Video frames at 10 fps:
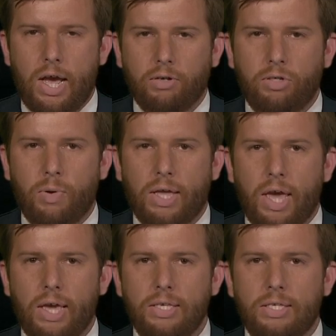Now to a
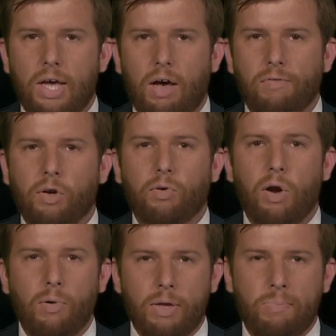case of
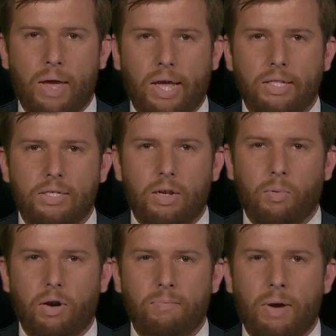growing pains
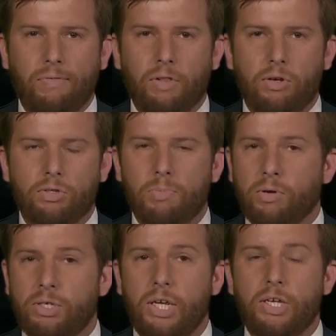in one of Buffalo's
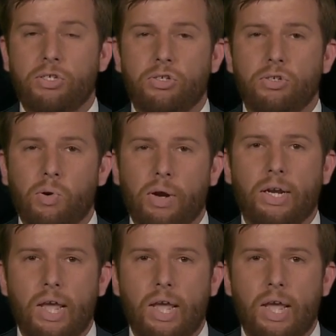most historic